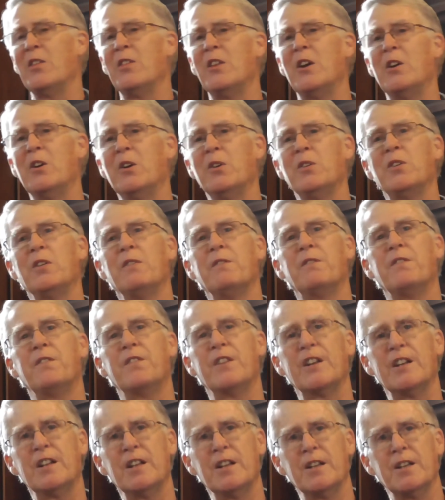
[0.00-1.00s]
There is a
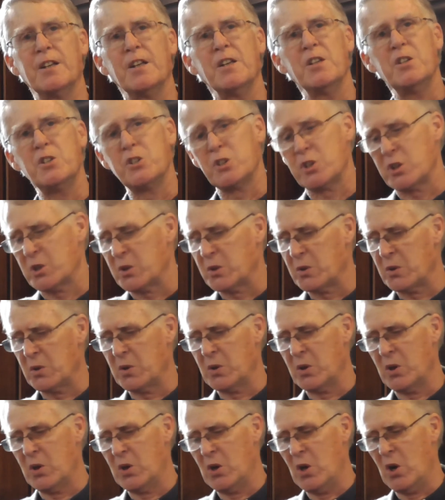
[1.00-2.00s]
village
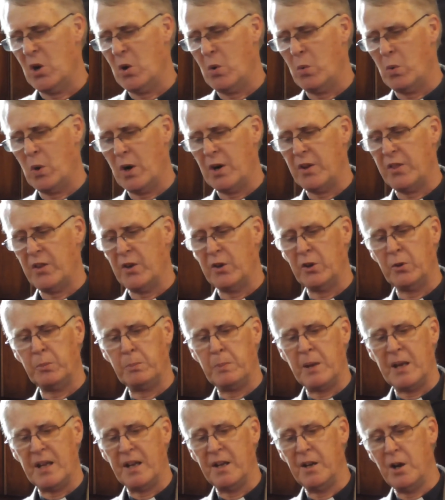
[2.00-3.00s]
where there's
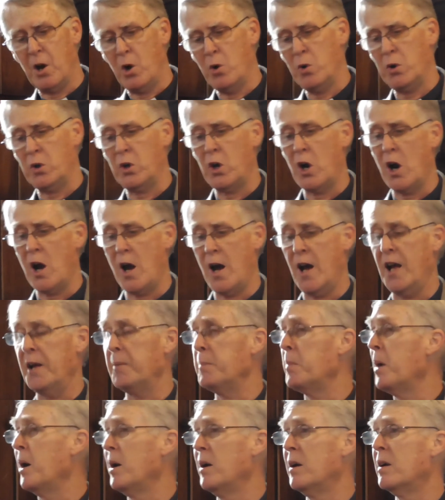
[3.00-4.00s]
been no
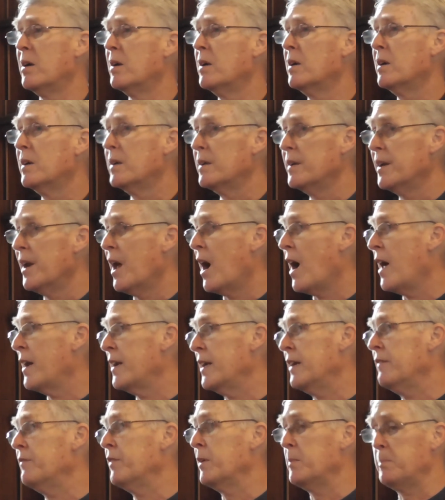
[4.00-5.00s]
crime,
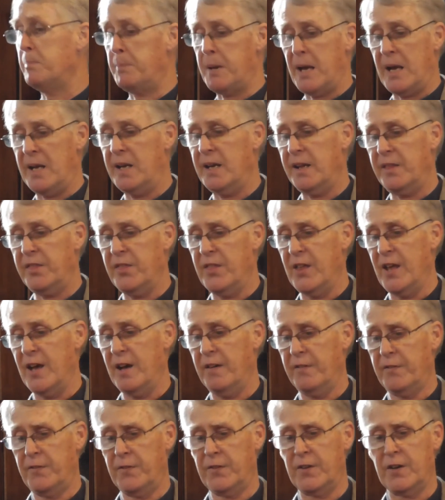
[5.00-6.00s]
not even petty
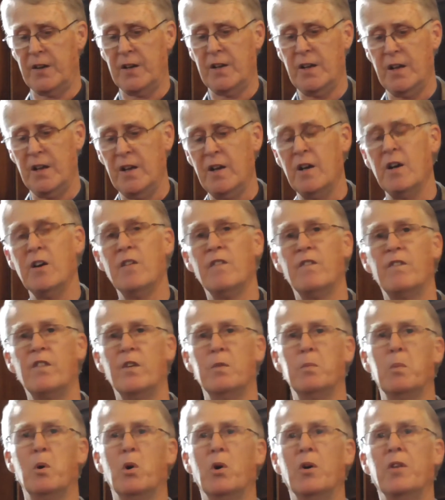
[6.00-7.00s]
theft,
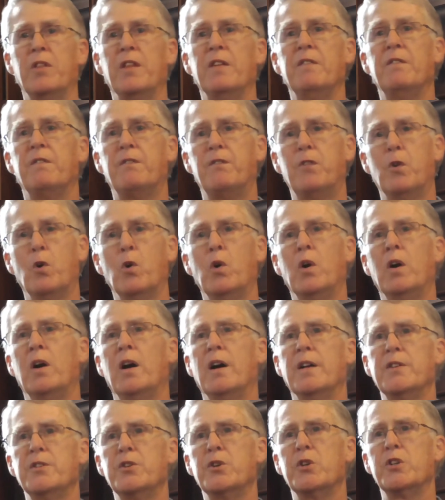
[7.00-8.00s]
for more than
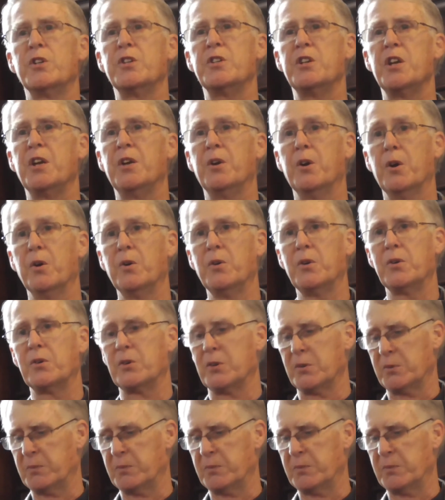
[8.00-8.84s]
400 years.